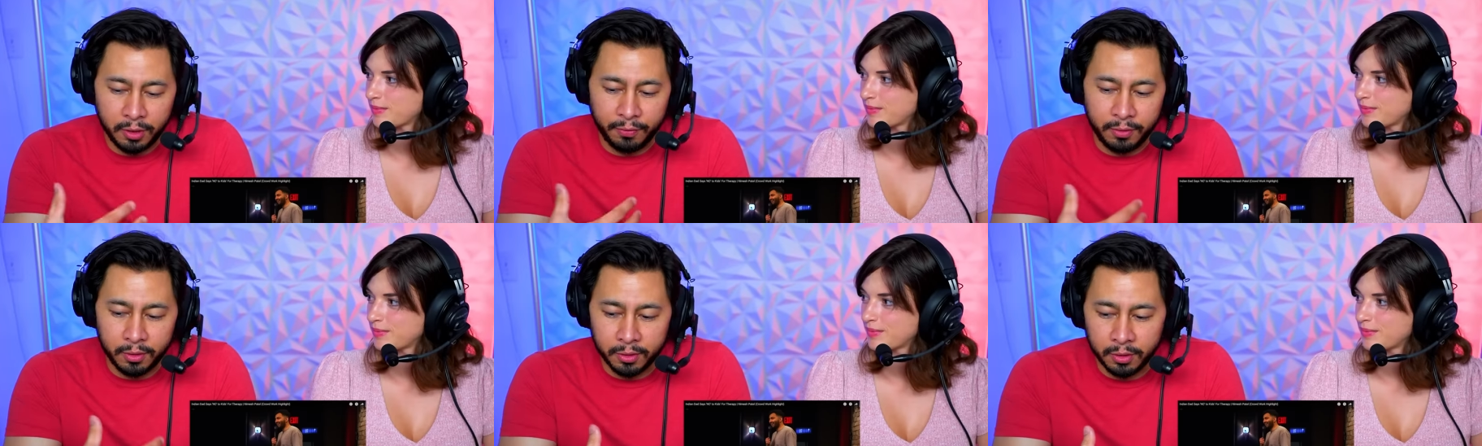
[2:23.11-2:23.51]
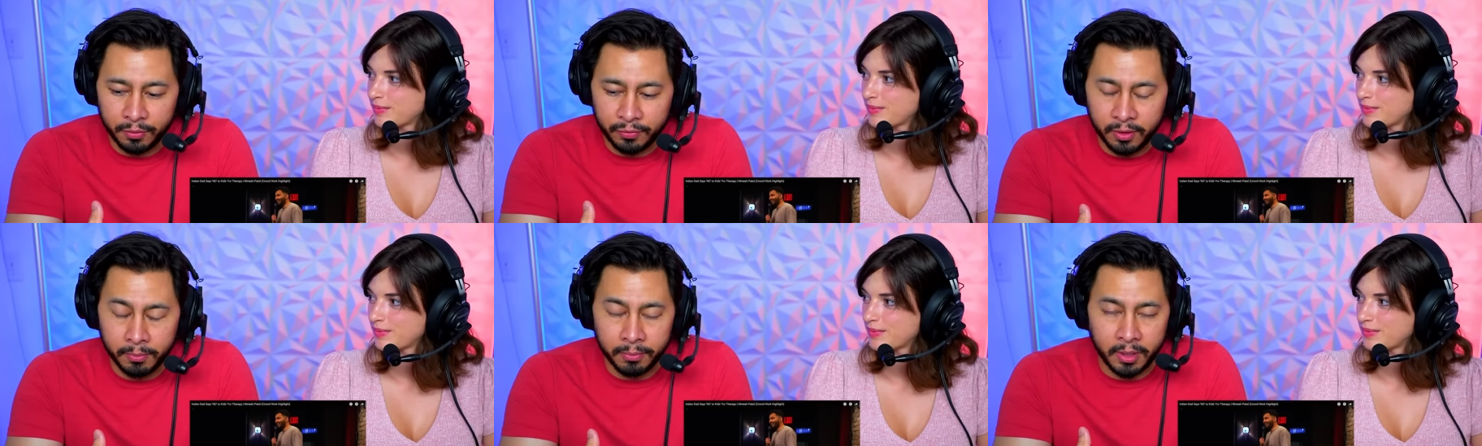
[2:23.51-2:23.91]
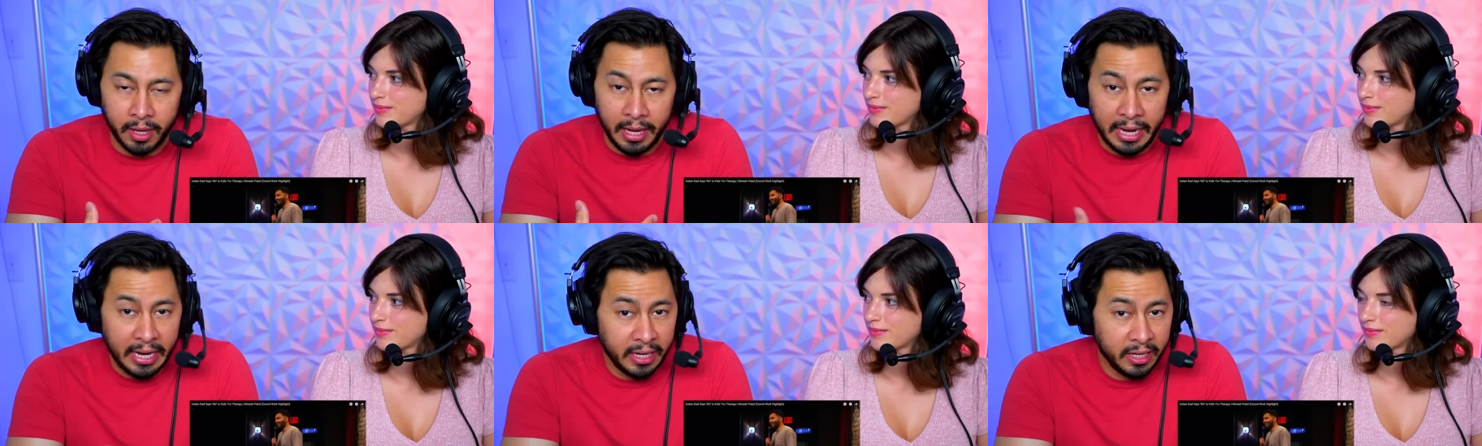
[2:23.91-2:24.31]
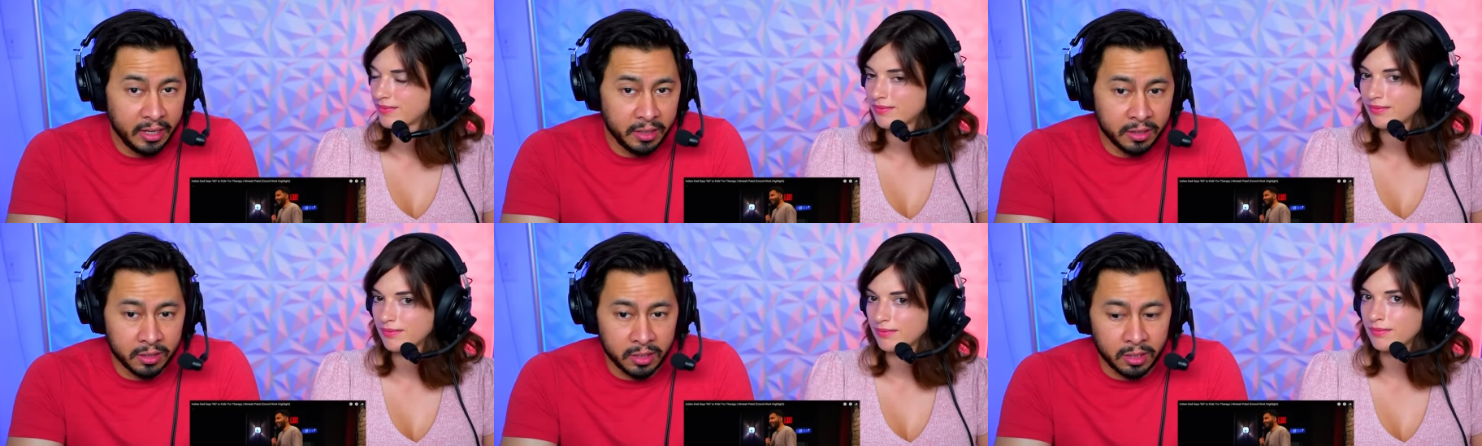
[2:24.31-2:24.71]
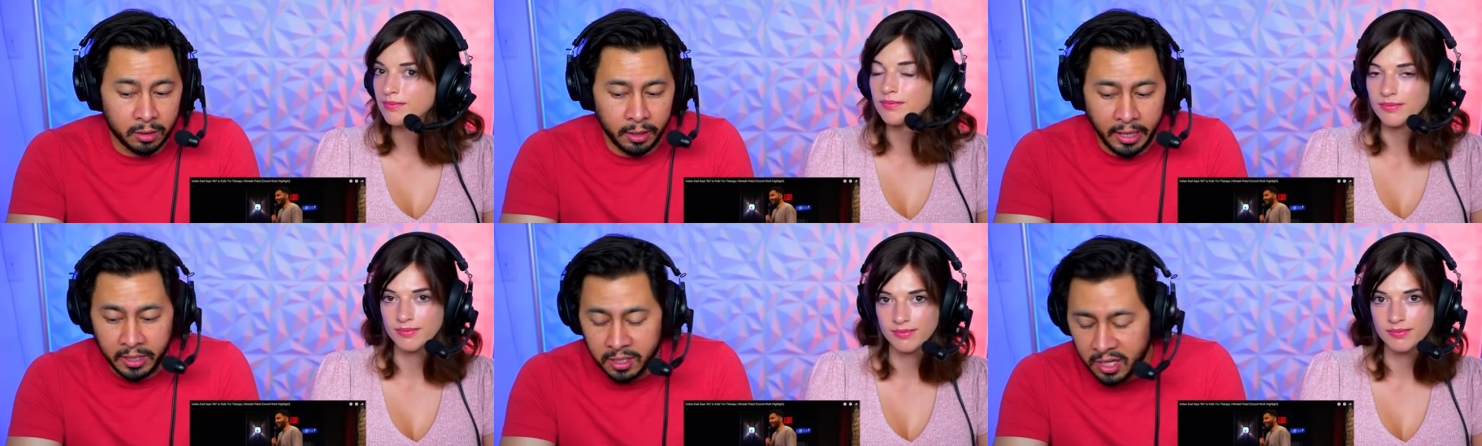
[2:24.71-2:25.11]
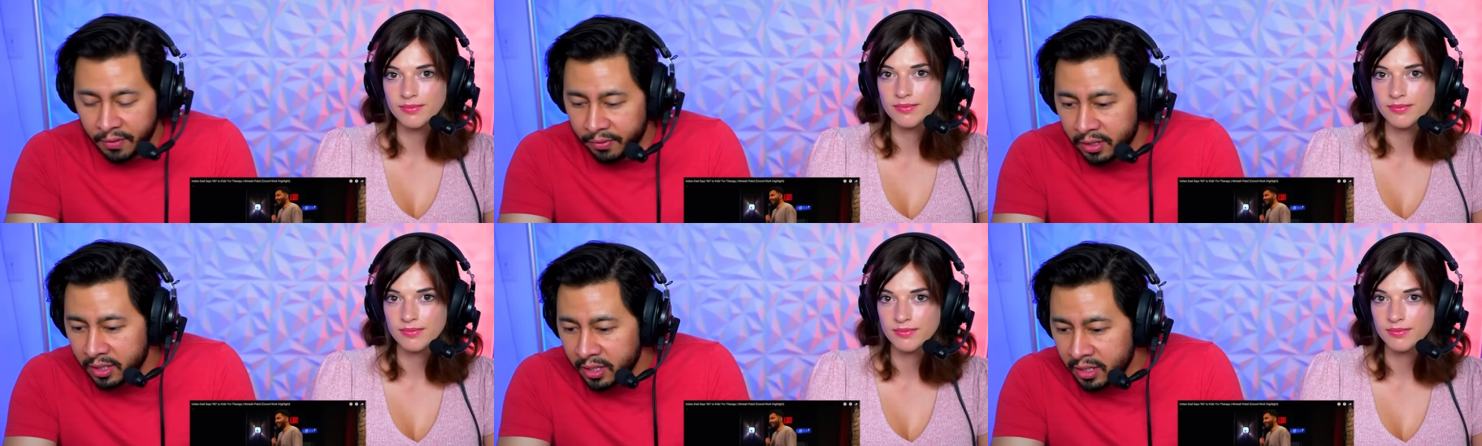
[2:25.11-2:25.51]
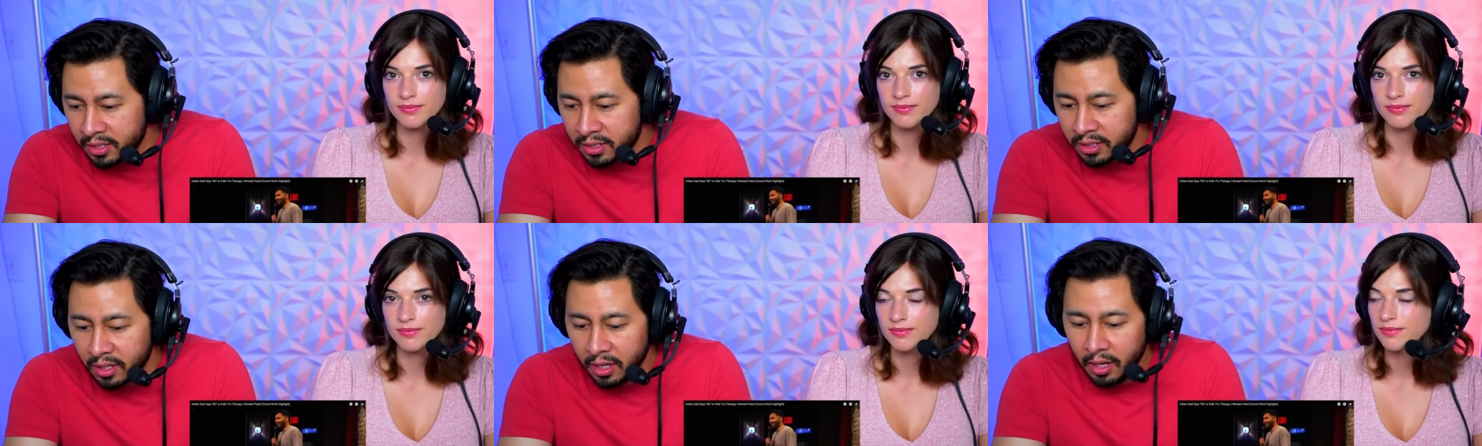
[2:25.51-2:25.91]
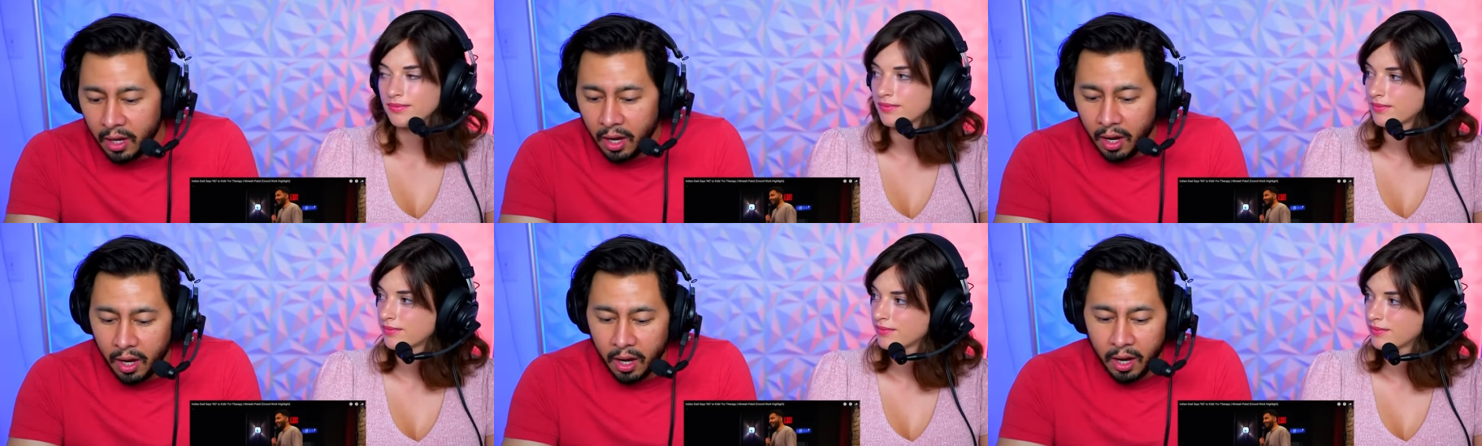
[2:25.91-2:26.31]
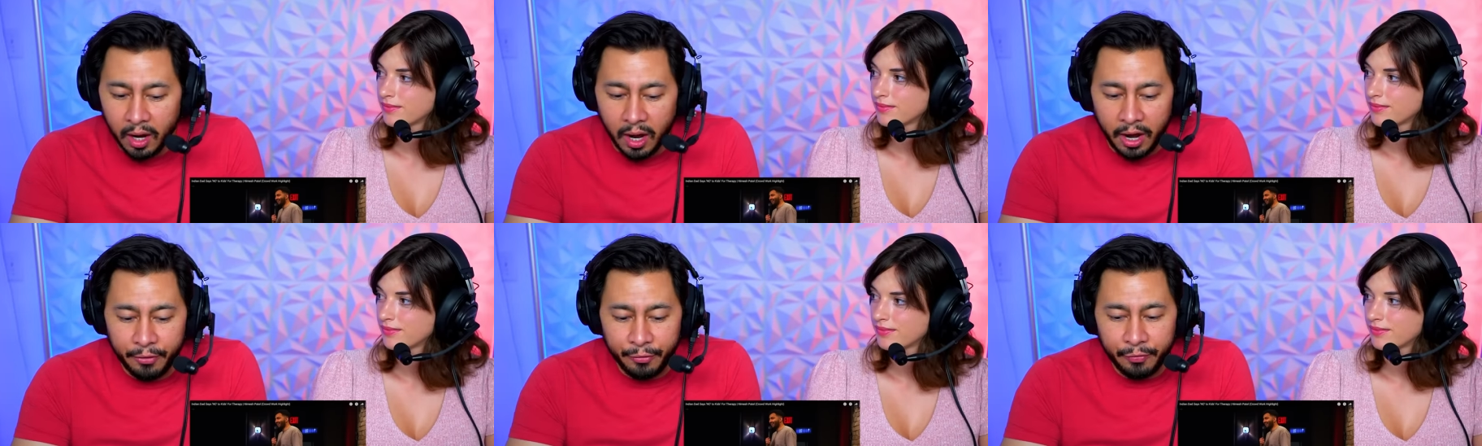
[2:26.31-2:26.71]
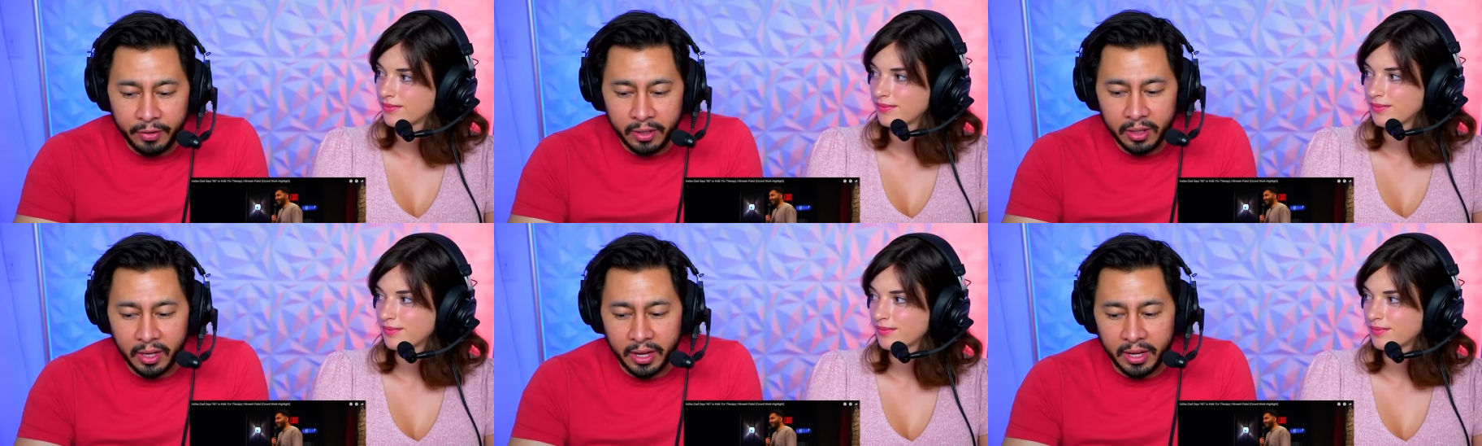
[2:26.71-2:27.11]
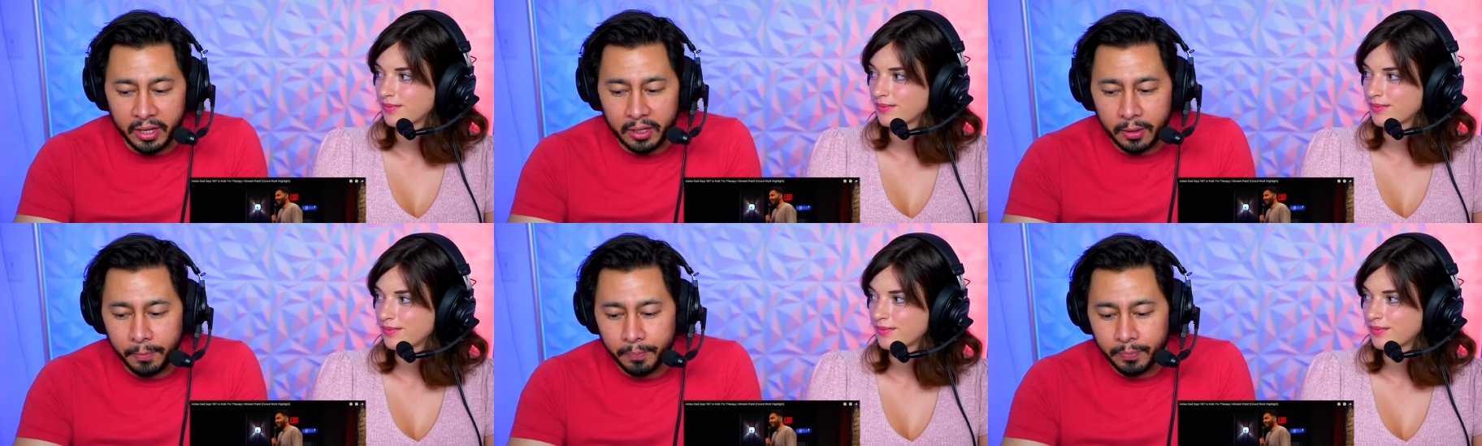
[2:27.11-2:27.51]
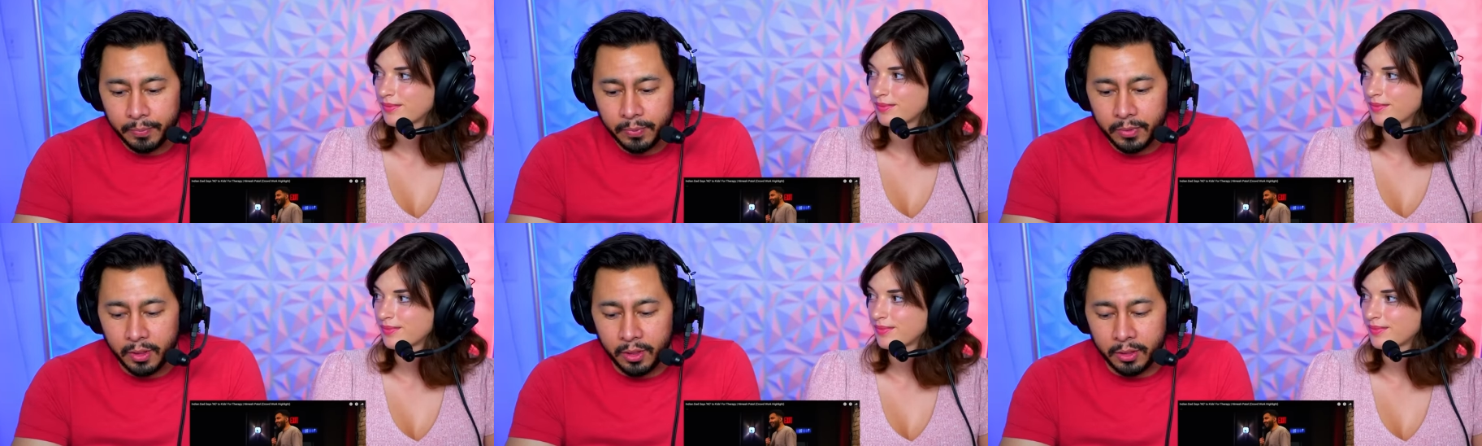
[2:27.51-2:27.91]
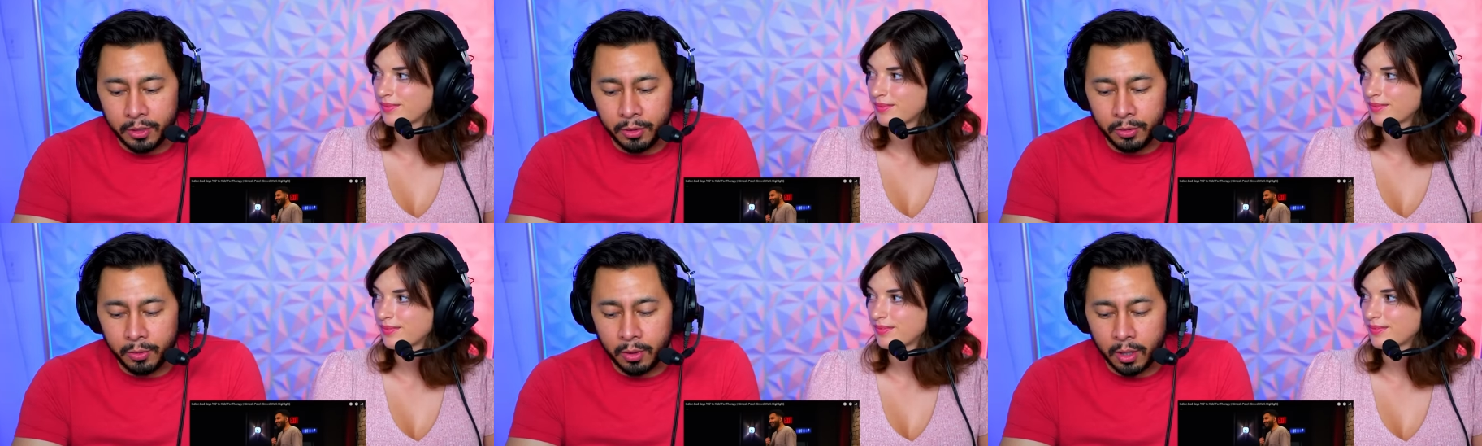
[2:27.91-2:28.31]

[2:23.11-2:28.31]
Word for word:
Speaker 1: if you're from the eighties, late seventies, uh, I feel like uh, you